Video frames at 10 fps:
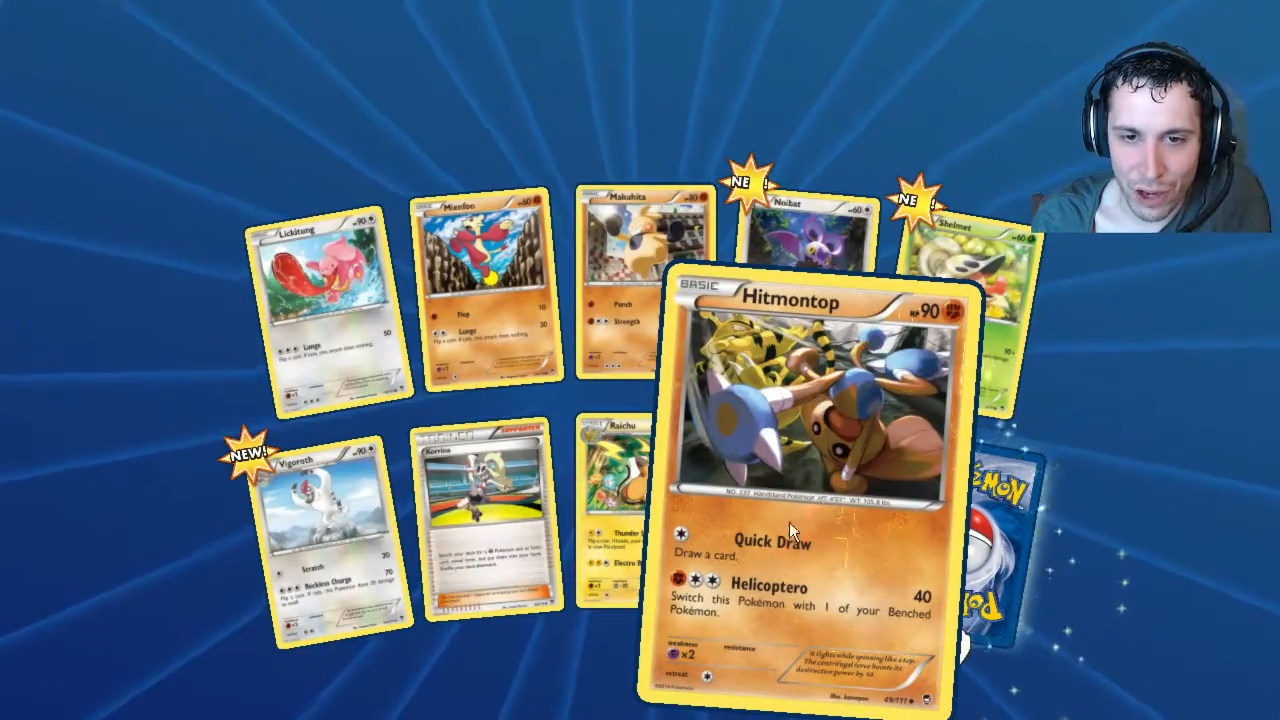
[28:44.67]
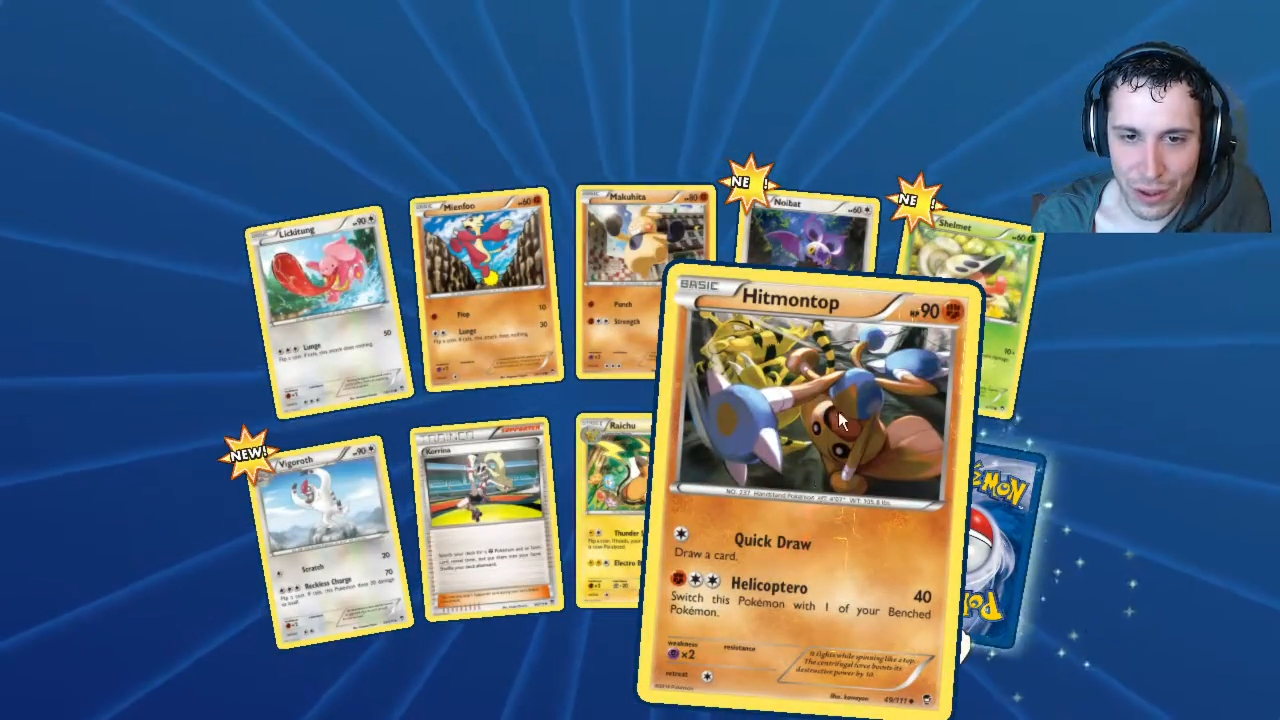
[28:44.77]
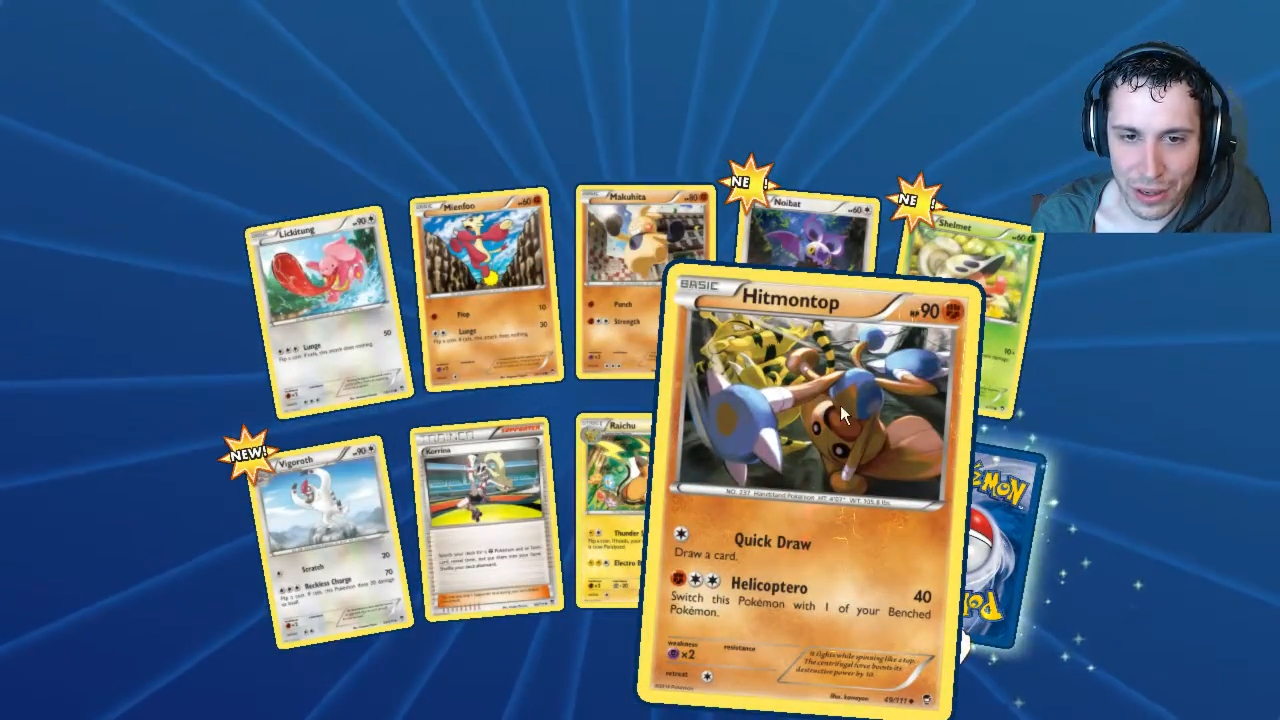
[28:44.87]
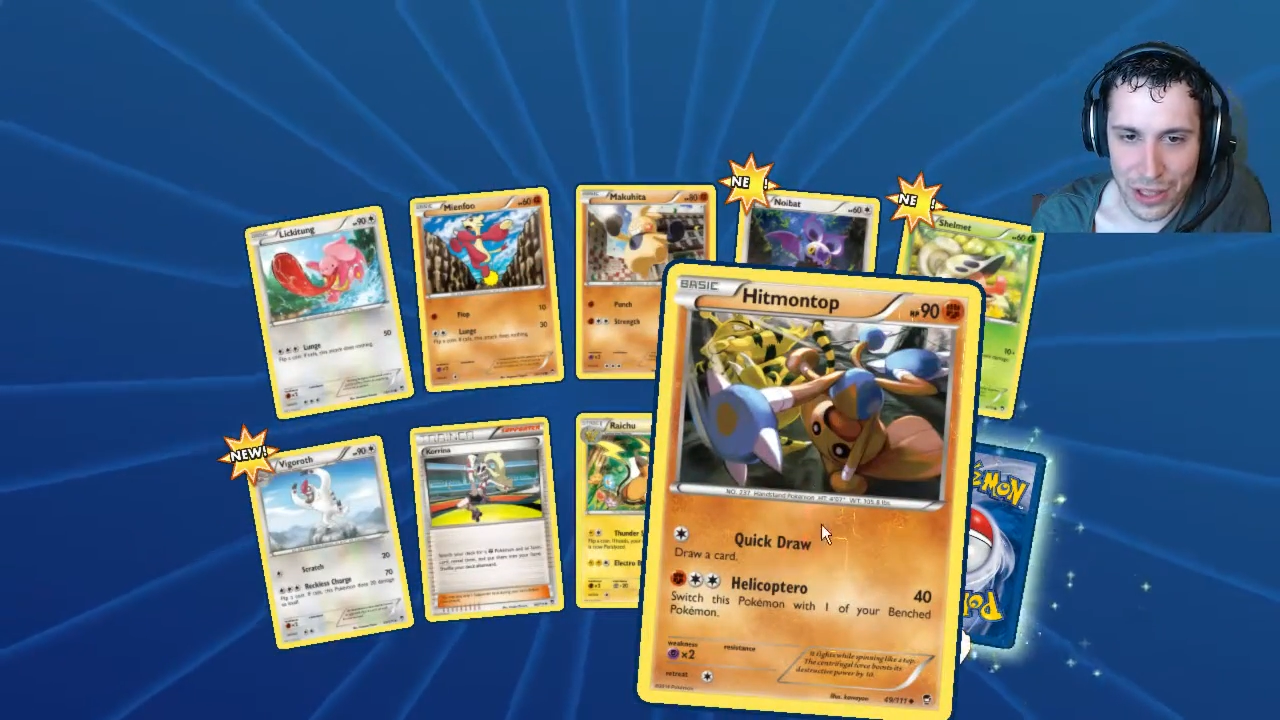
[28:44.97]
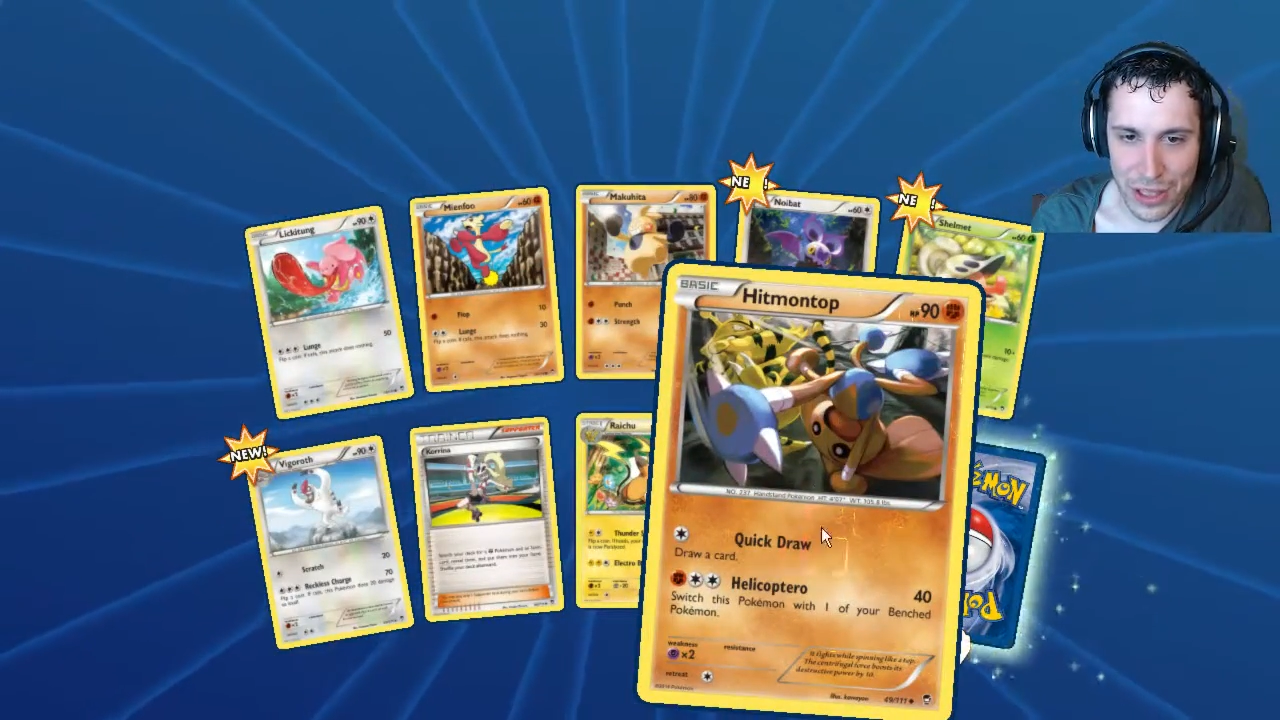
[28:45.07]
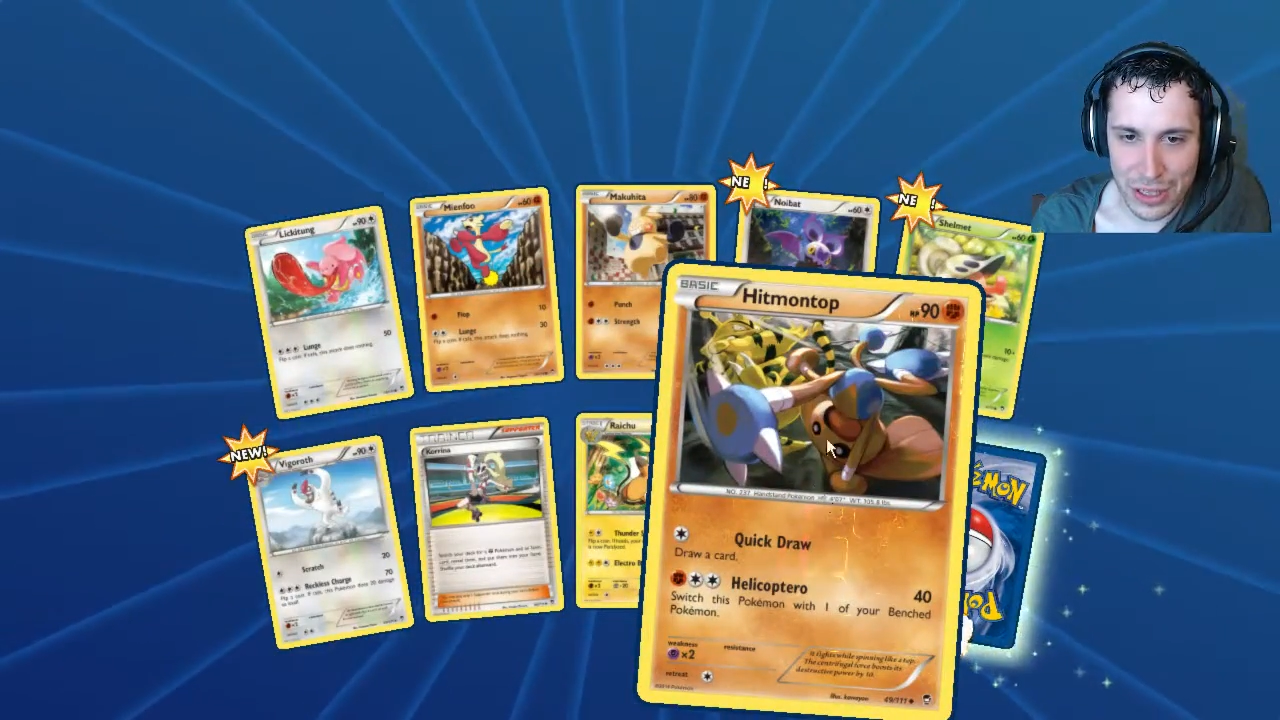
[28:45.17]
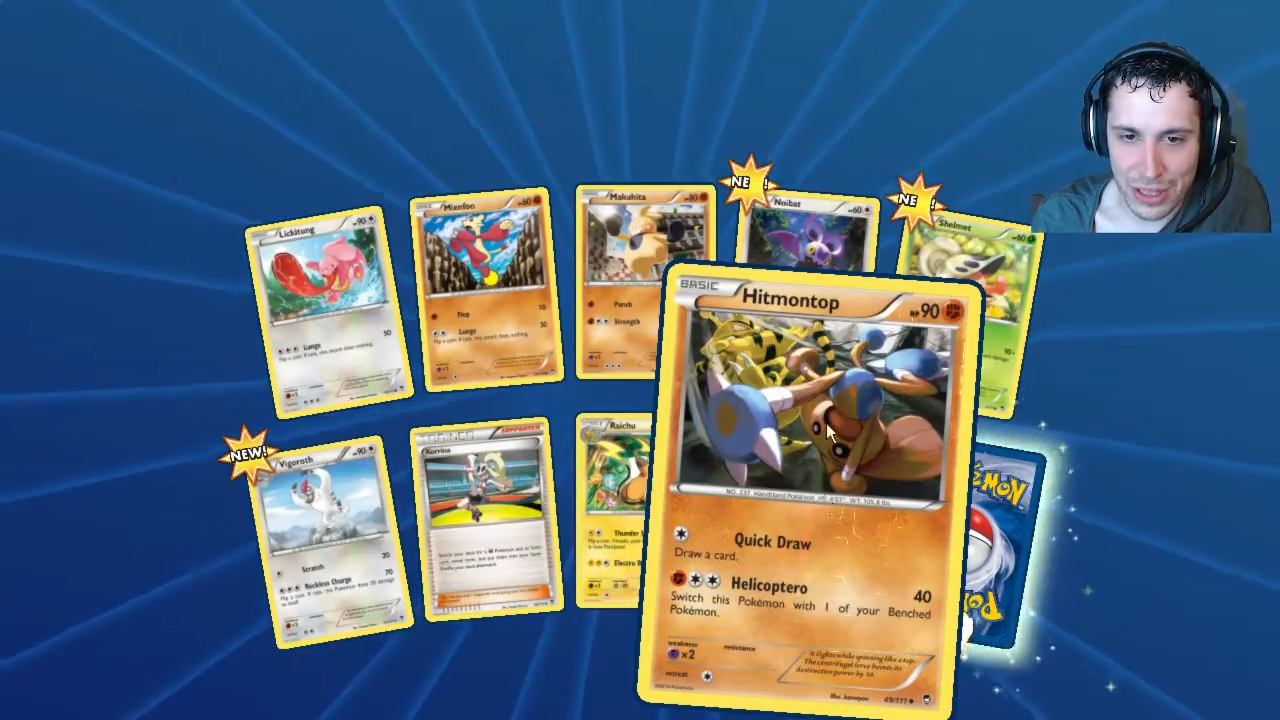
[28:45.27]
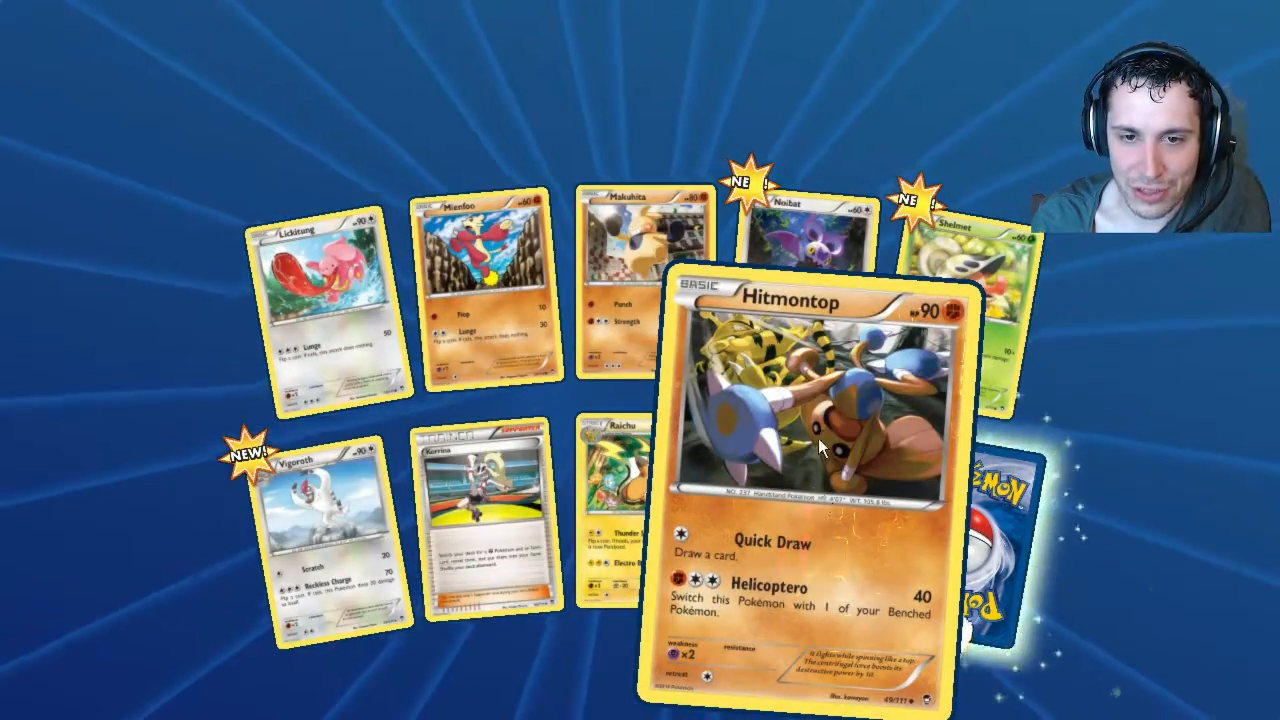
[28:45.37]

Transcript: energy and they're